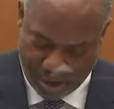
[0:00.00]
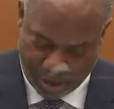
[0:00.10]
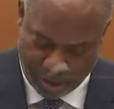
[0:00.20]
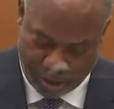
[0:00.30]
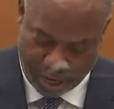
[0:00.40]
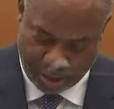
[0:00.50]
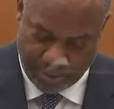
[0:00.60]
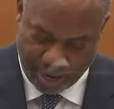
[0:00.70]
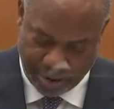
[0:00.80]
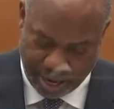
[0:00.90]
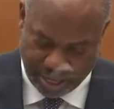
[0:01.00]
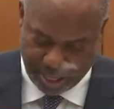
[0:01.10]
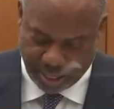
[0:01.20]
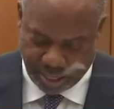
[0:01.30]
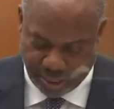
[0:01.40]
So, Dr. Baker, can you
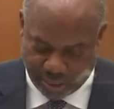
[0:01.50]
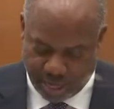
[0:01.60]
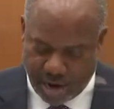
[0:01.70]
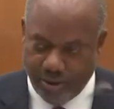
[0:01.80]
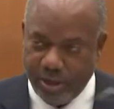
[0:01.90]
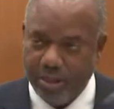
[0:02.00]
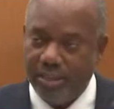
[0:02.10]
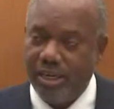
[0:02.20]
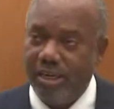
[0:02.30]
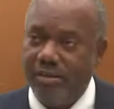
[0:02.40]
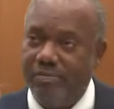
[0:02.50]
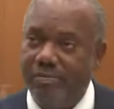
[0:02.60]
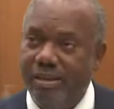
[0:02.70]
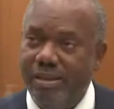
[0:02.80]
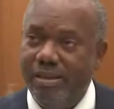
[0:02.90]
tell us how it is
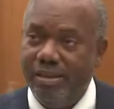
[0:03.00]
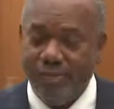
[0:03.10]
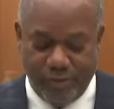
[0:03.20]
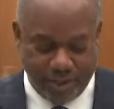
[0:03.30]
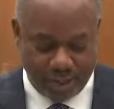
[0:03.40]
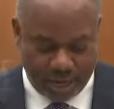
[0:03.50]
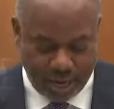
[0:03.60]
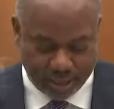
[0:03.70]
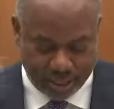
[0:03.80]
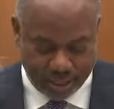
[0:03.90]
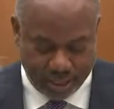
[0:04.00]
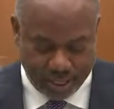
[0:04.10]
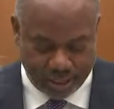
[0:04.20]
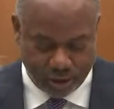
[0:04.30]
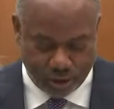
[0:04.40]
physiologically
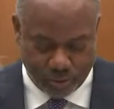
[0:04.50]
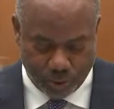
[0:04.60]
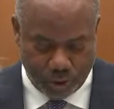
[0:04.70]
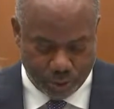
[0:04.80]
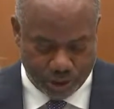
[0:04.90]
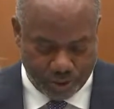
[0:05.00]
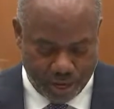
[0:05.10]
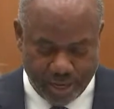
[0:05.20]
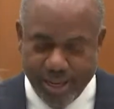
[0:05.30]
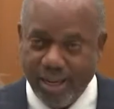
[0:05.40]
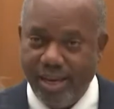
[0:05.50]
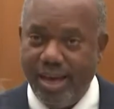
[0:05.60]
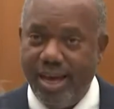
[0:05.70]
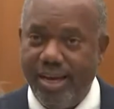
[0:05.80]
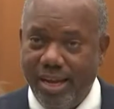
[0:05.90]
that the subdural restraint
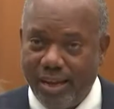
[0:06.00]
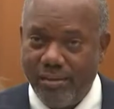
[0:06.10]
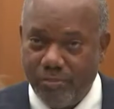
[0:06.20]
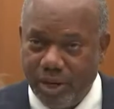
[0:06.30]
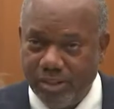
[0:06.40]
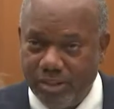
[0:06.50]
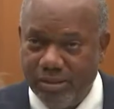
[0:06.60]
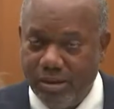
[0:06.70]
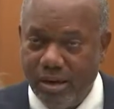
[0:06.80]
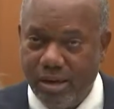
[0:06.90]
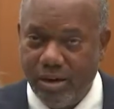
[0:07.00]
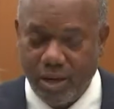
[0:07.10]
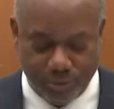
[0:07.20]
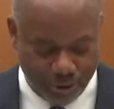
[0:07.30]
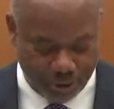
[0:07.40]
and neck compression
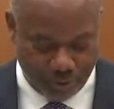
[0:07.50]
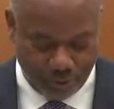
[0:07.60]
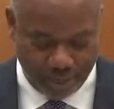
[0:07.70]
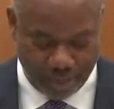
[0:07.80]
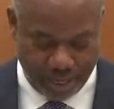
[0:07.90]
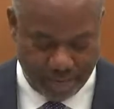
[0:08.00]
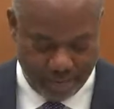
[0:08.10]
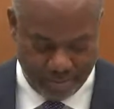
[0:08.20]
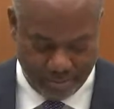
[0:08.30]
caused Mr. Floyd's death?